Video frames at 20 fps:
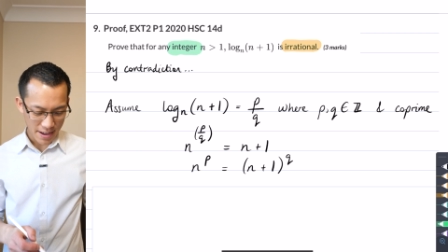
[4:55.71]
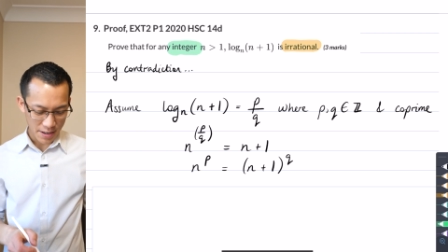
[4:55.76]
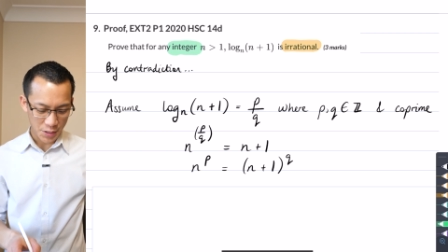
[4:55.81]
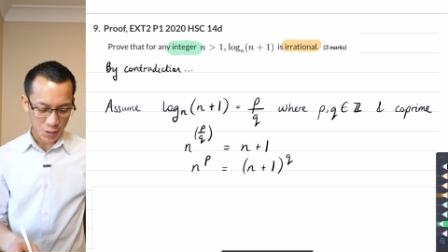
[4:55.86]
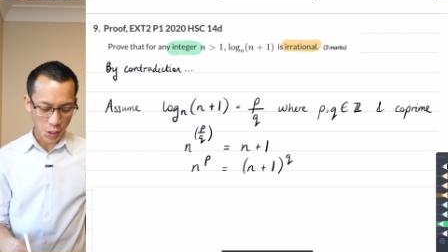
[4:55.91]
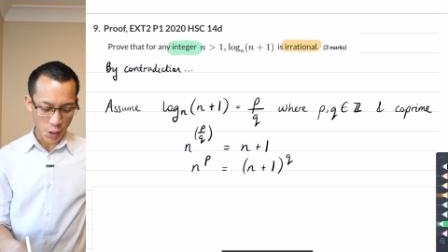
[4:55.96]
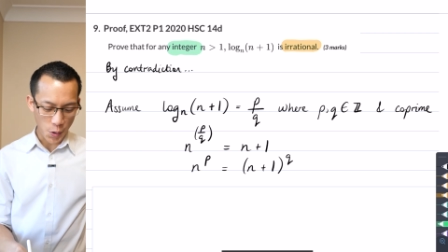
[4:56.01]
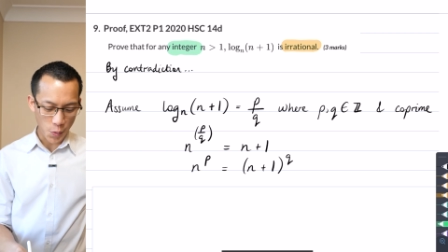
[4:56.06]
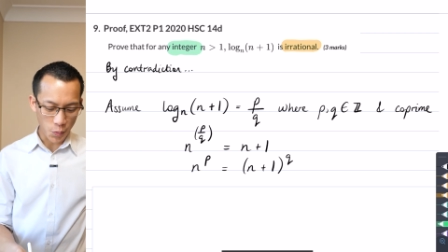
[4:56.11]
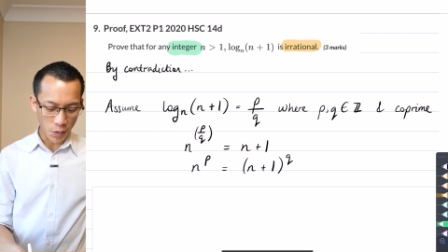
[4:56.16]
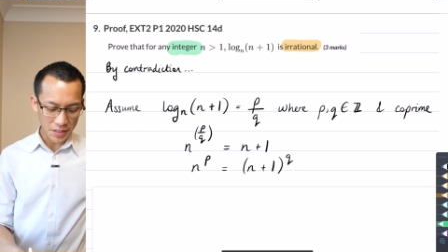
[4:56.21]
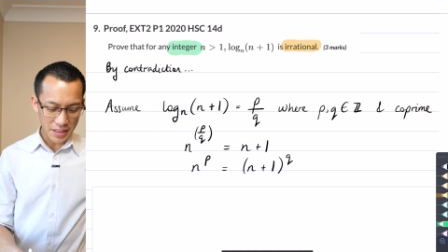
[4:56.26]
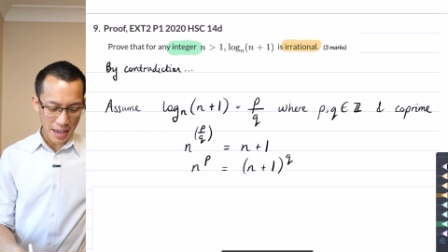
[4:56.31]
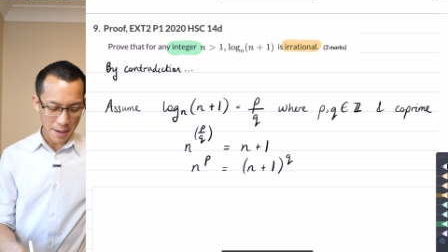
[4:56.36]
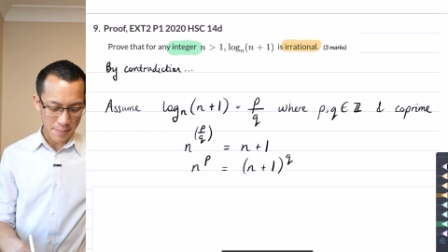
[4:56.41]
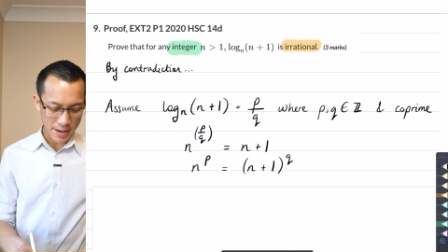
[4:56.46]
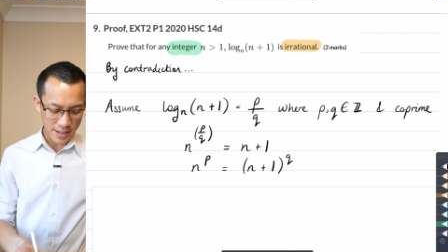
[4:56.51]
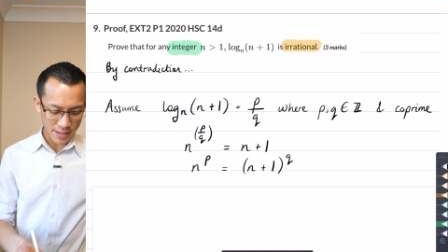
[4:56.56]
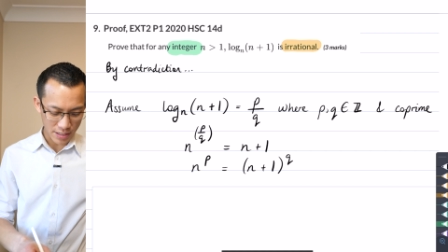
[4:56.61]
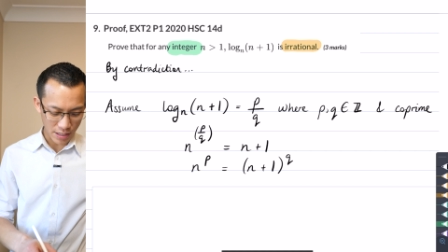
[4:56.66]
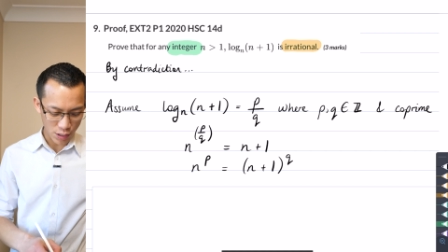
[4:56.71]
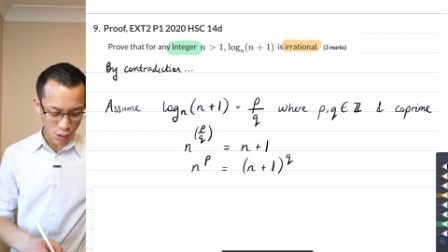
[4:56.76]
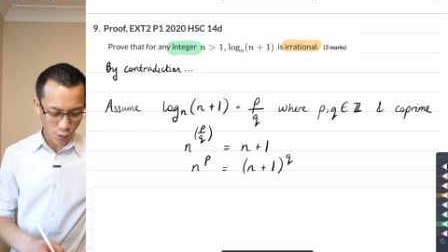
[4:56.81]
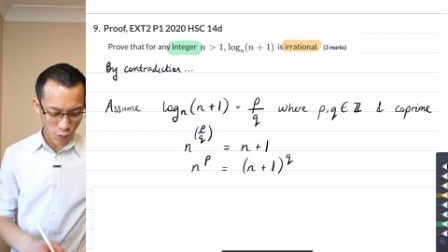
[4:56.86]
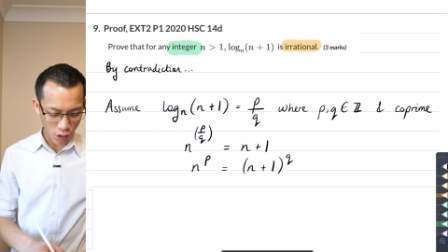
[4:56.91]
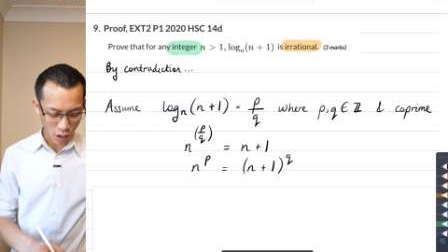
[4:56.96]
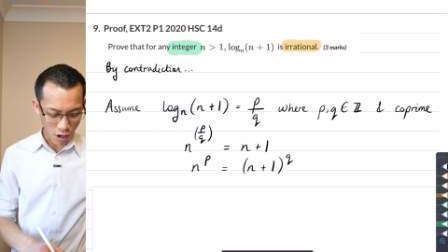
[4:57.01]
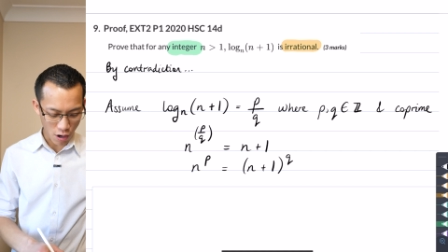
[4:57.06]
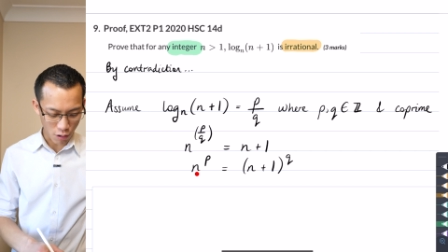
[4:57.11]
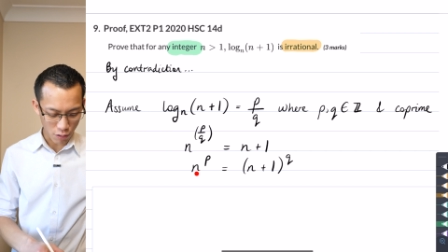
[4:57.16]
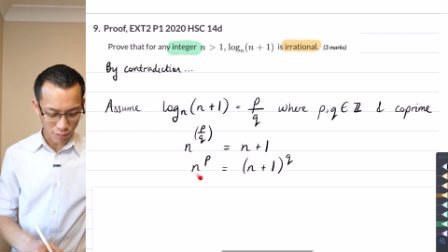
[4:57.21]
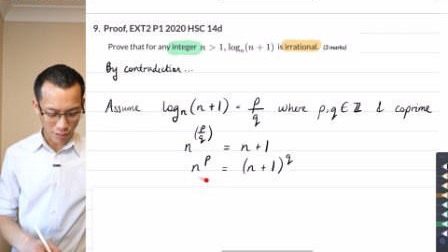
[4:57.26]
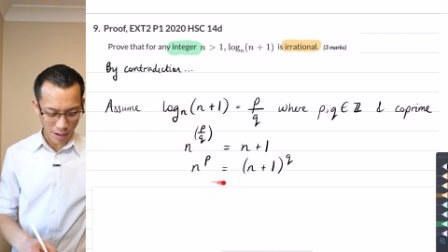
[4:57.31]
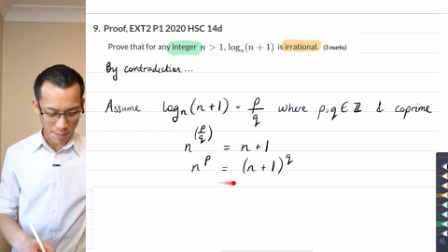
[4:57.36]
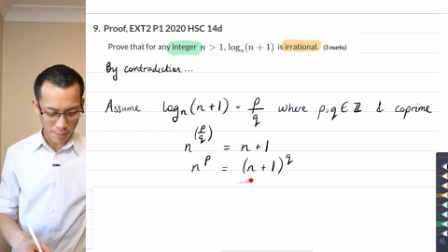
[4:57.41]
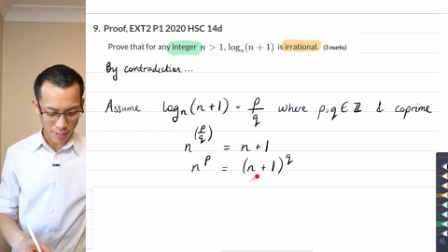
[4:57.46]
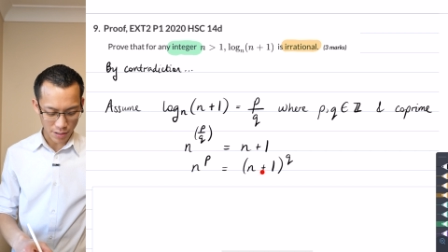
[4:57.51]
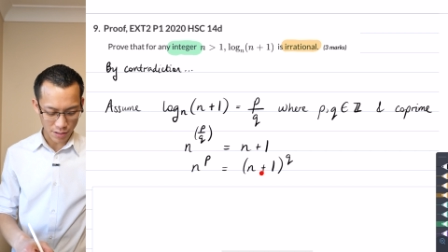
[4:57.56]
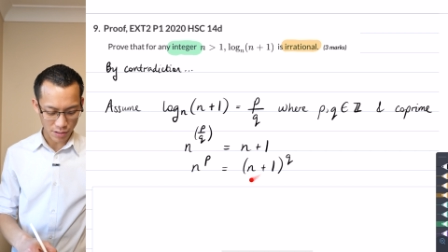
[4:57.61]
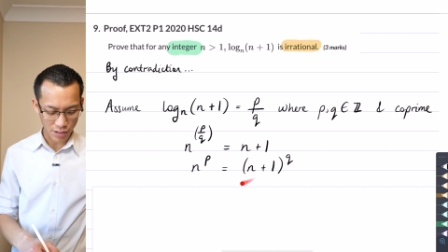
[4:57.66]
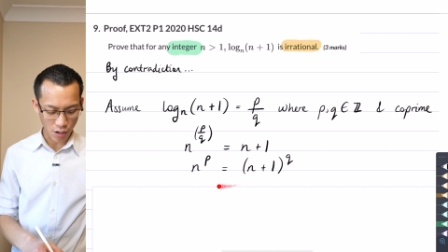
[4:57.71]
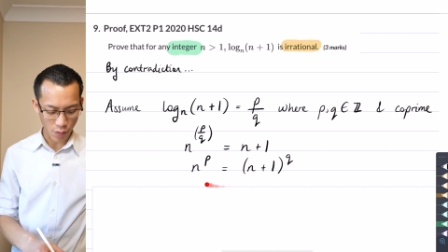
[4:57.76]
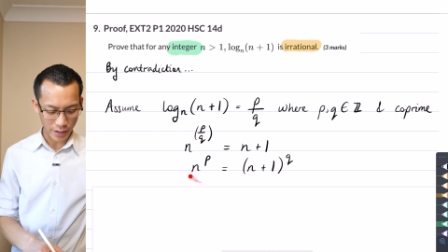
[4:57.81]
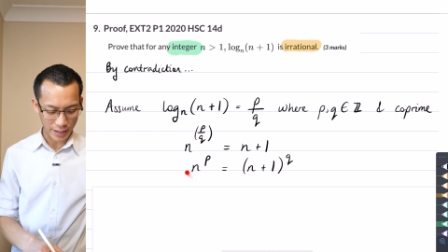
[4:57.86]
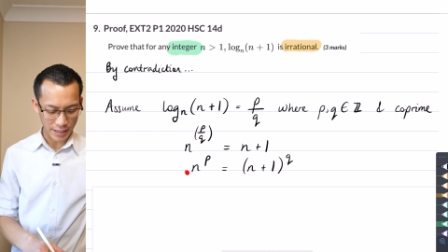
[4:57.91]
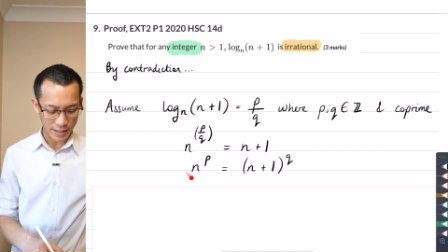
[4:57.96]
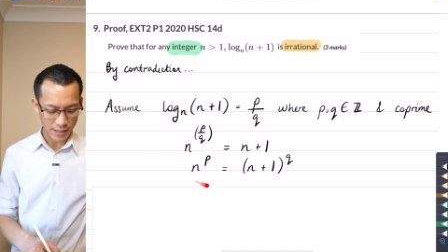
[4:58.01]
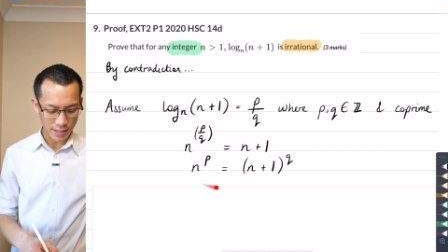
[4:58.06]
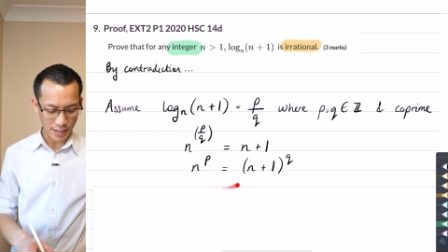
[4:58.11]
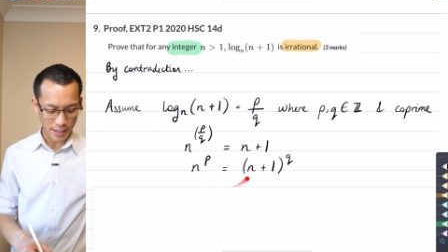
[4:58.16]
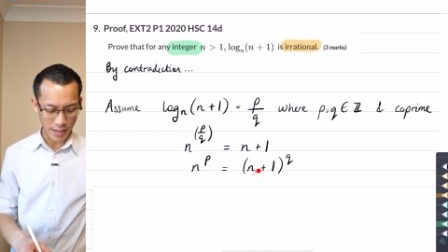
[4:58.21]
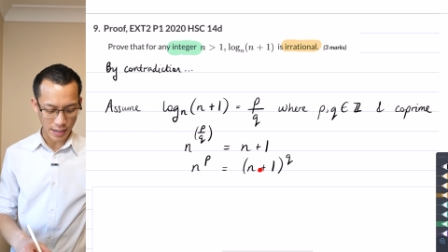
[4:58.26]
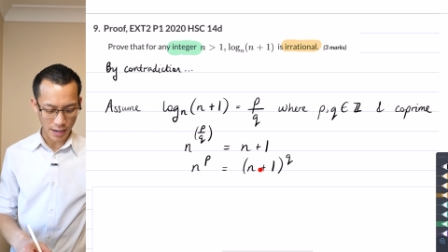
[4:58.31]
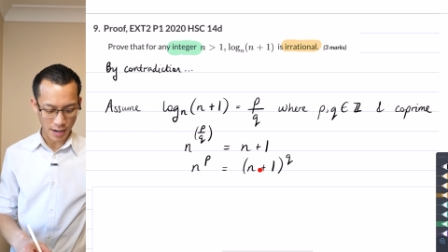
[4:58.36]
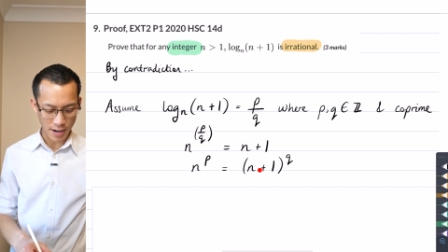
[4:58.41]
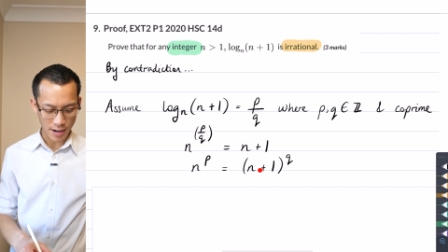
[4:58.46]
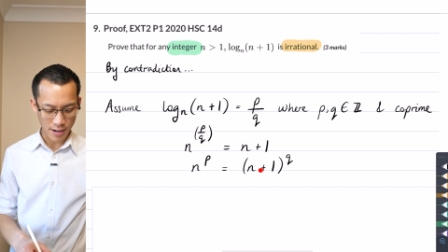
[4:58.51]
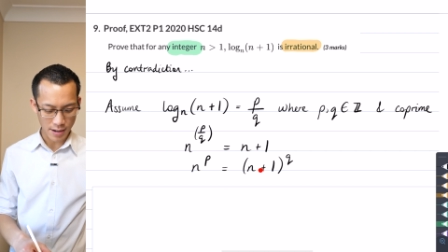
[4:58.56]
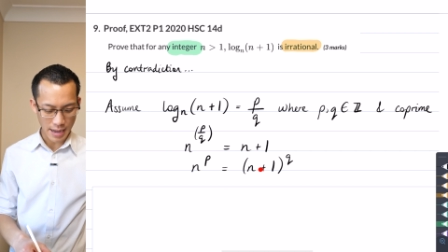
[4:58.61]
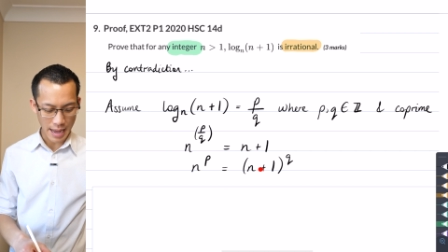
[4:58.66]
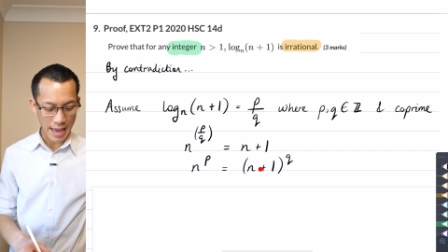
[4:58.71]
So what that means is you've got whole numbers going into here,